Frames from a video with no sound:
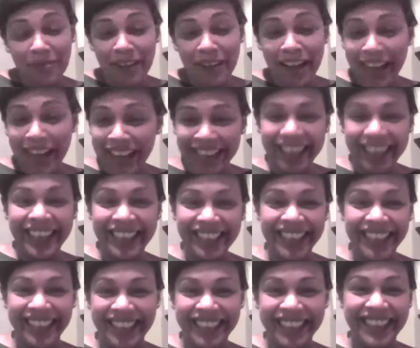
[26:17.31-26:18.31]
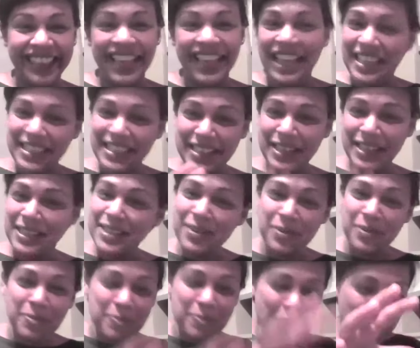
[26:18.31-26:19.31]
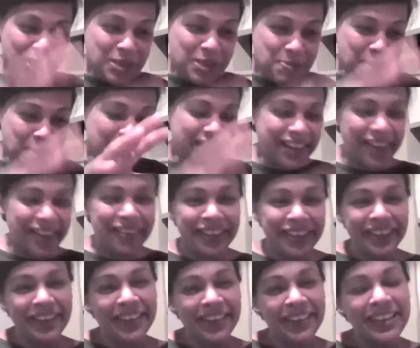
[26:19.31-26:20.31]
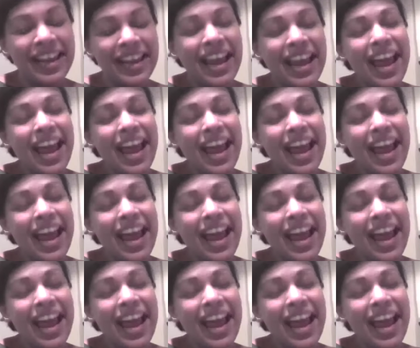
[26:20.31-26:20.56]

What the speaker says: like the little mosh pit going on.